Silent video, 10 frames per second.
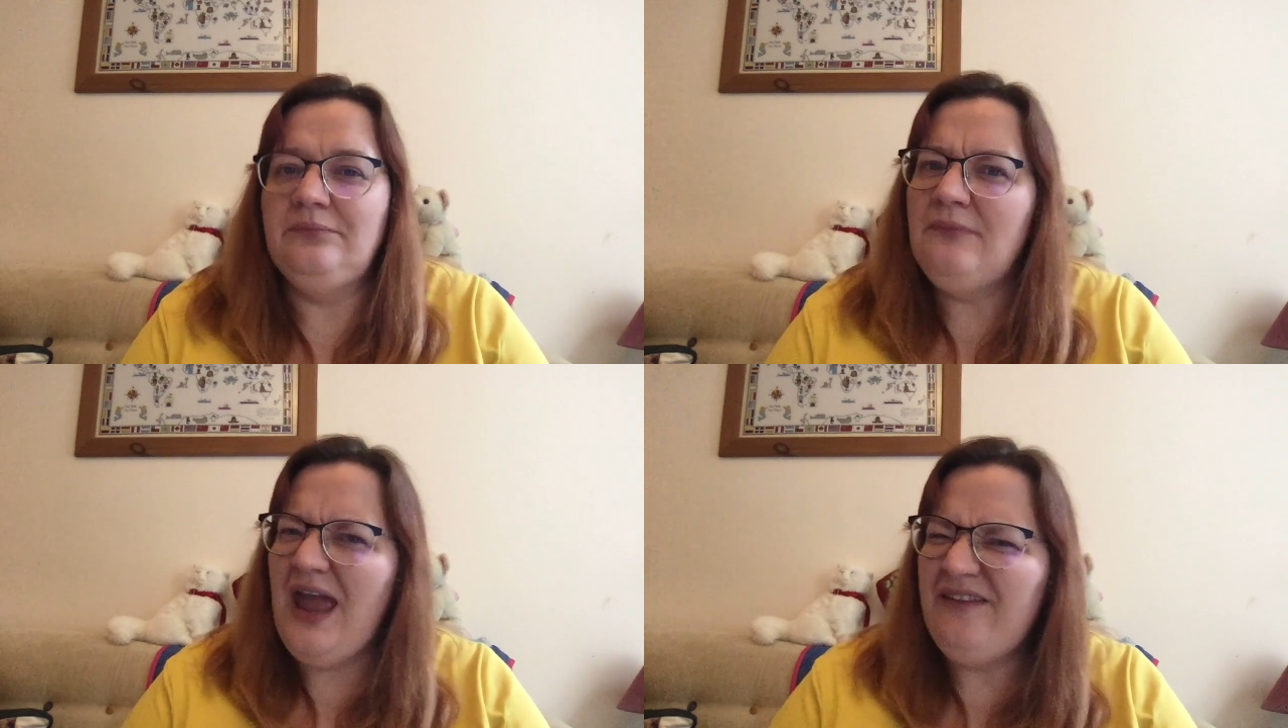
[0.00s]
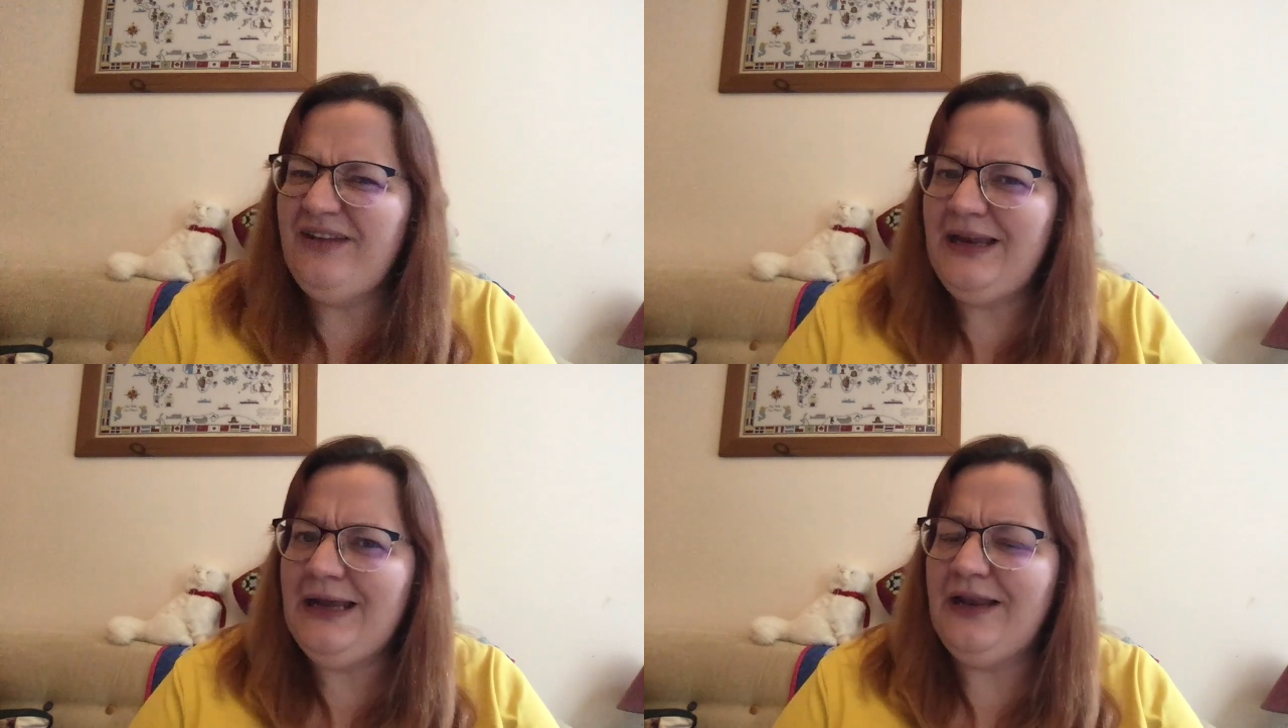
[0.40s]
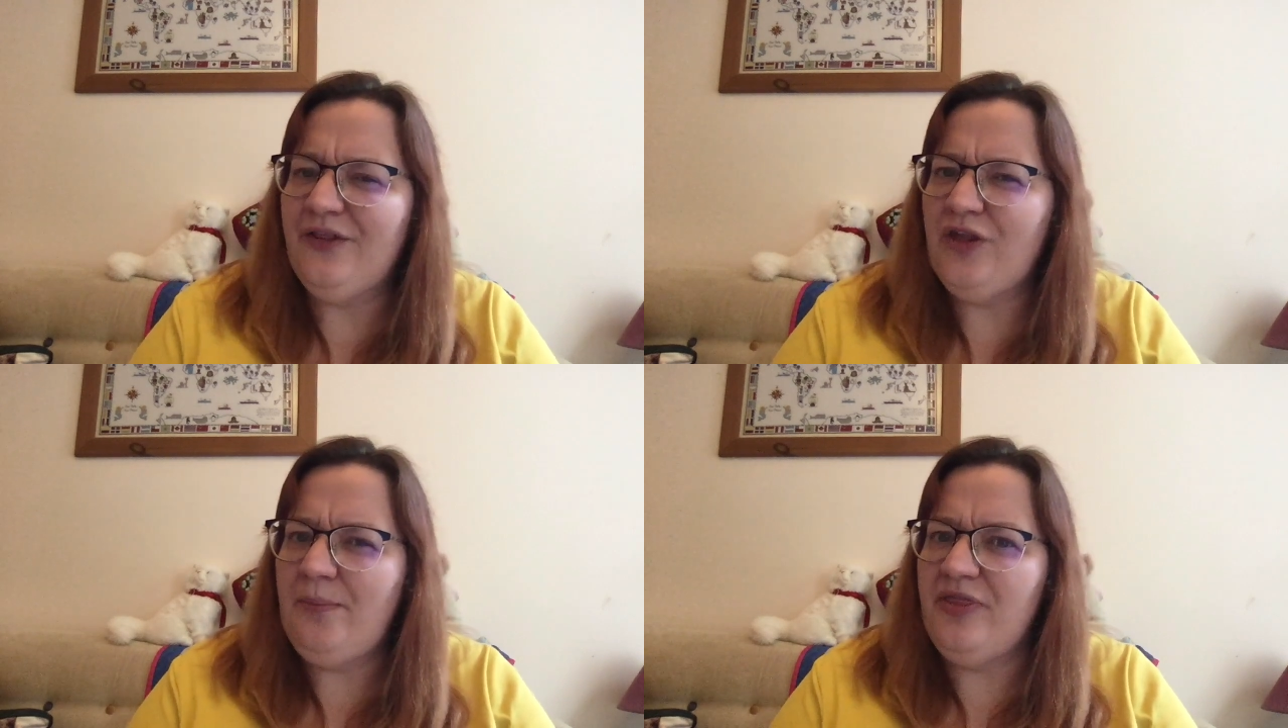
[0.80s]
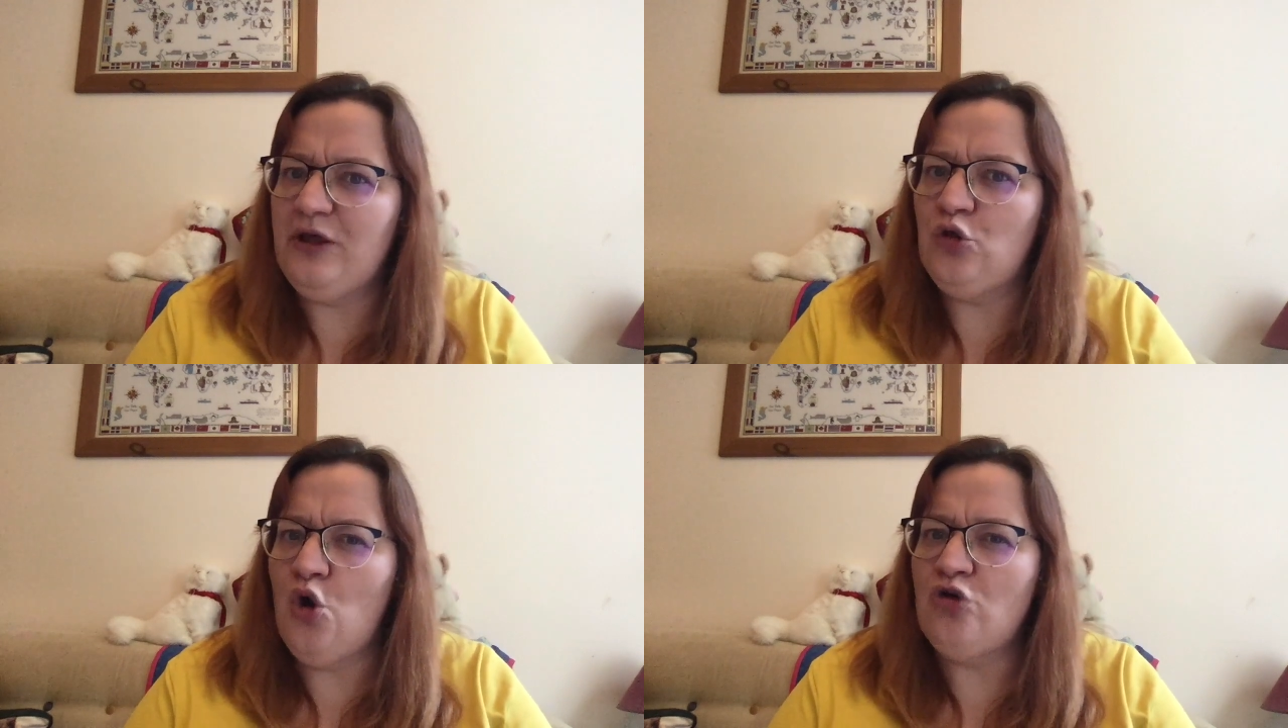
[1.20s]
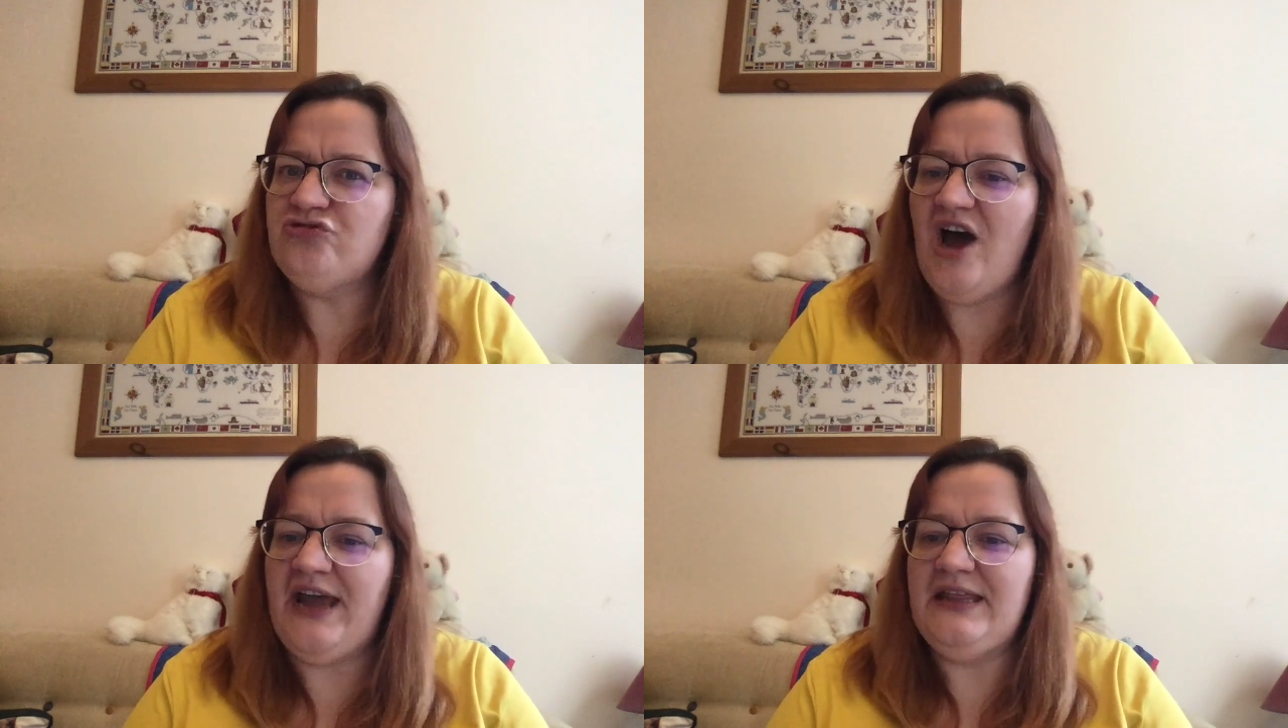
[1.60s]
You might have an inkling that something's not
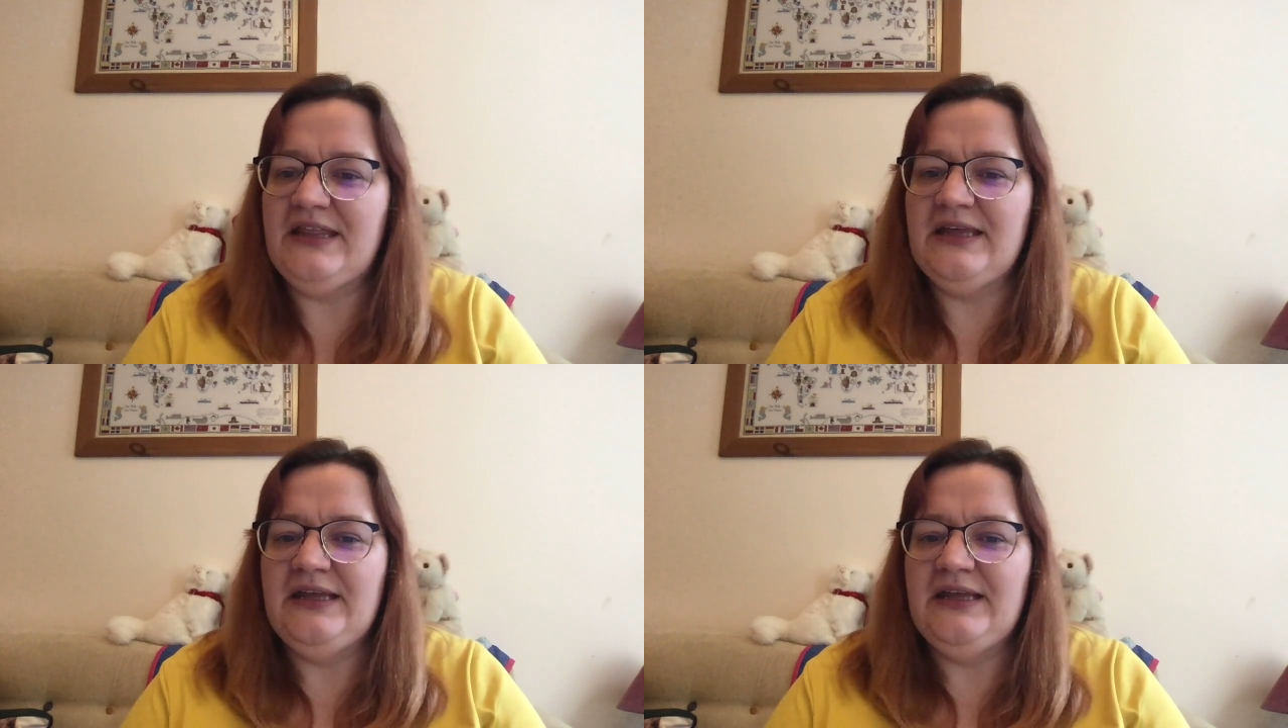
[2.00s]
right,